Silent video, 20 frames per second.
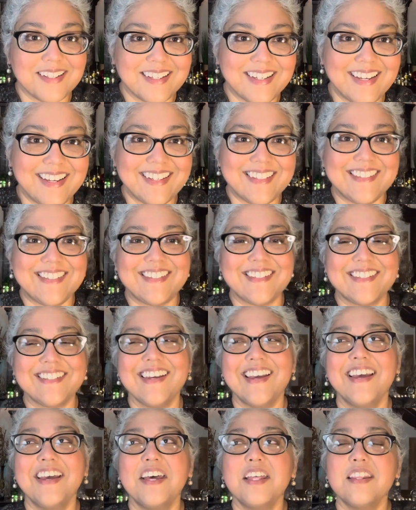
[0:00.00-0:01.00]
itch,
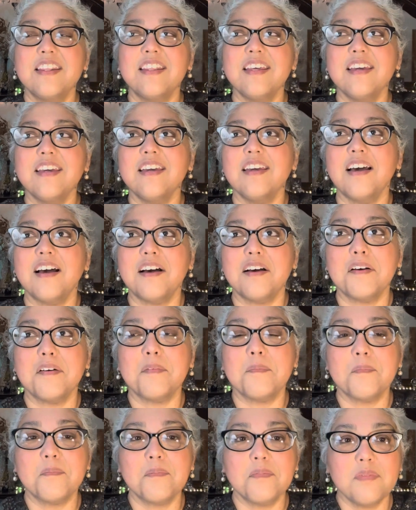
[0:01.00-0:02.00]
the,
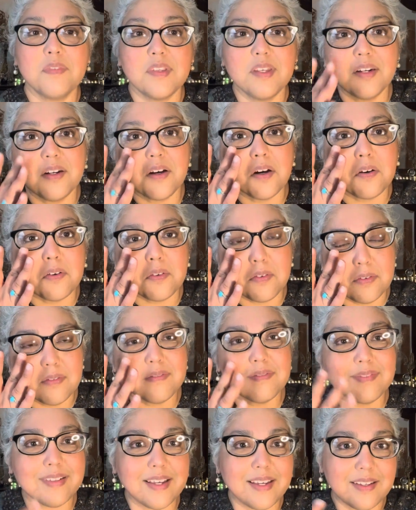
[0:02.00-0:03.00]
um, you know,
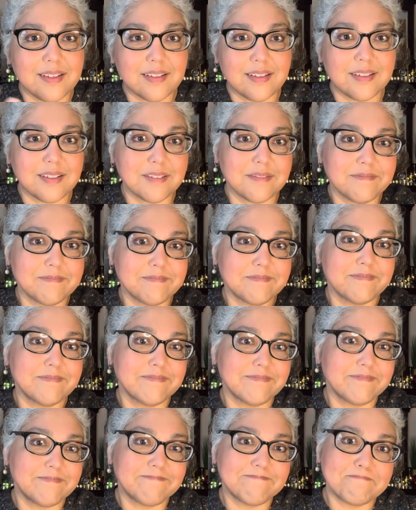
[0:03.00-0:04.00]
like
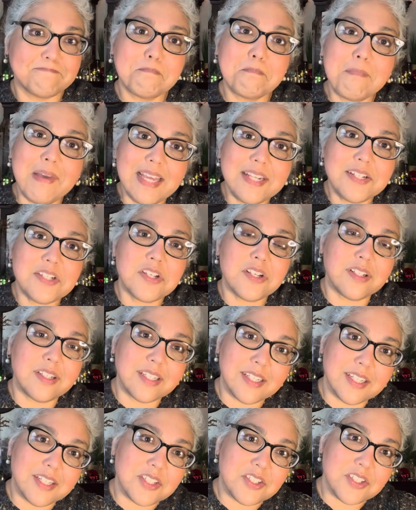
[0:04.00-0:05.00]
mental
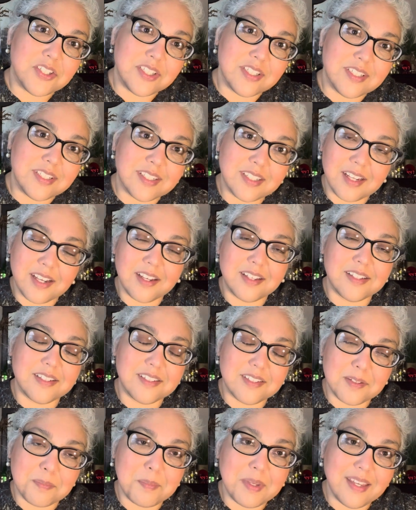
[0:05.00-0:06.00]
itch to
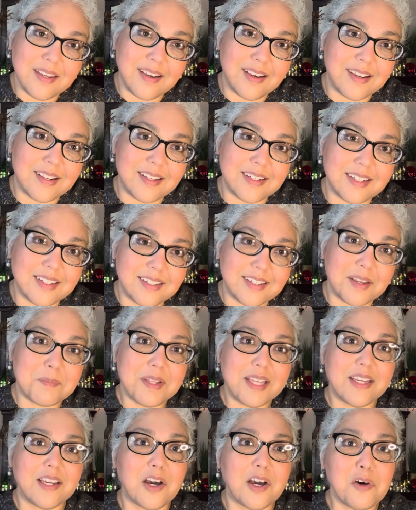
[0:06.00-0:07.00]
to be on and I'm
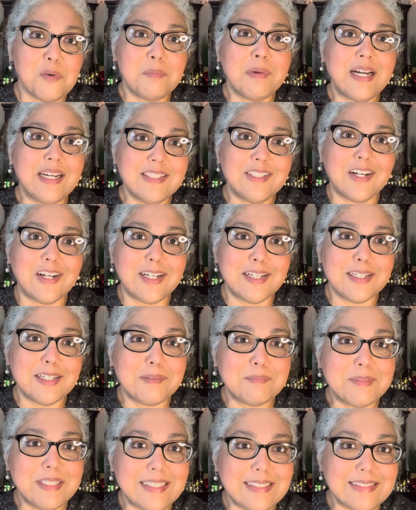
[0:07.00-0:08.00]
like oh my god
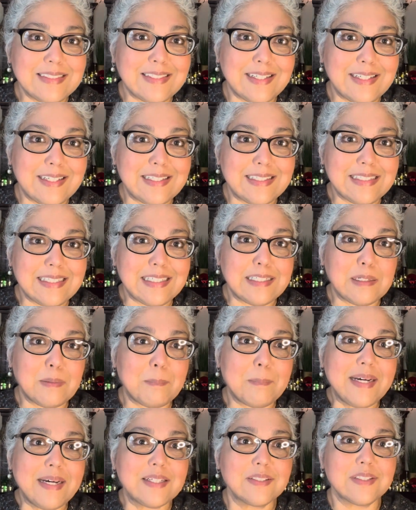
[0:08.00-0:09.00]
I'm not talking
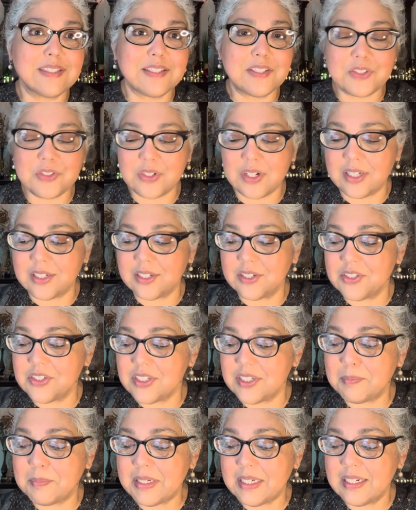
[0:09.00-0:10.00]
about the
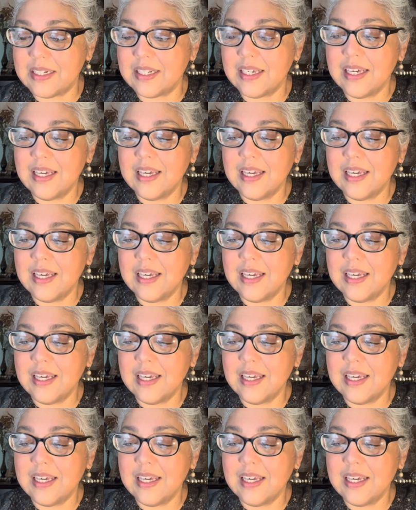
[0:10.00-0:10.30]
astrology but